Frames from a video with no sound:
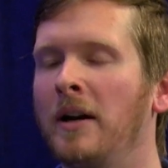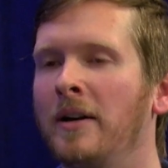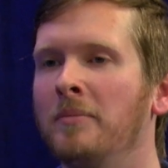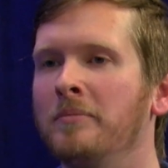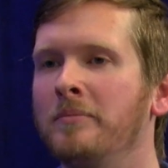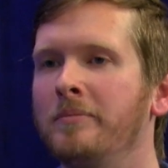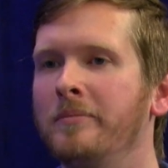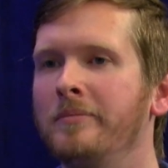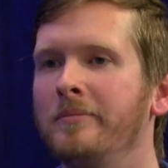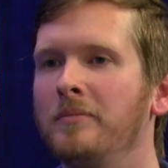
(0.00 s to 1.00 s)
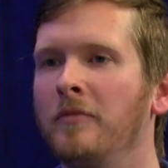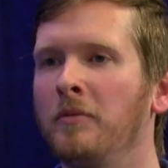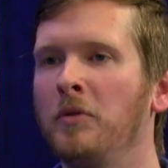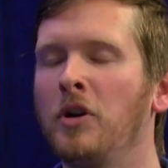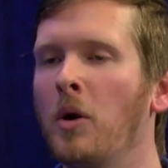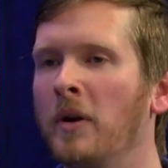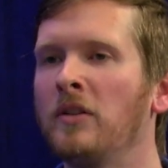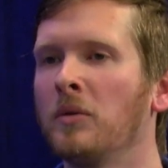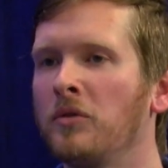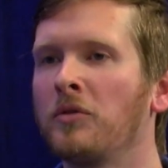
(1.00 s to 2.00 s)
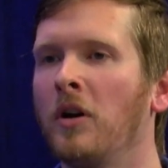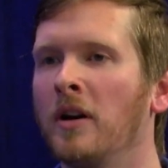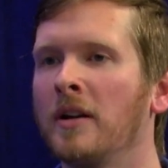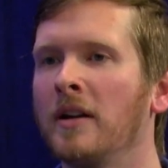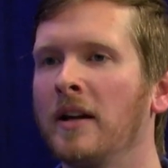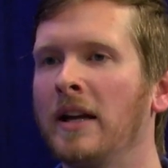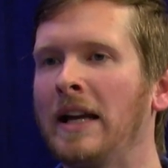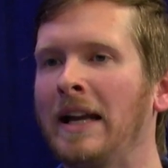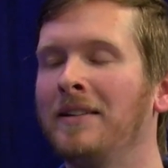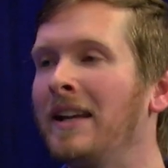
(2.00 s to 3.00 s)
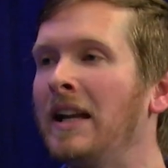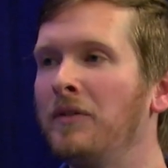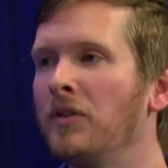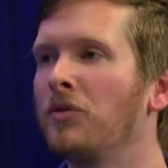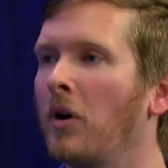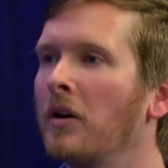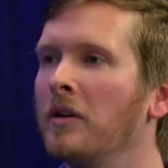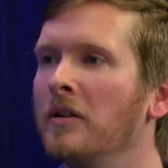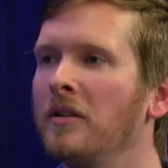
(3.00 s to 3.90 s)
um, going so strong and to get even stronger.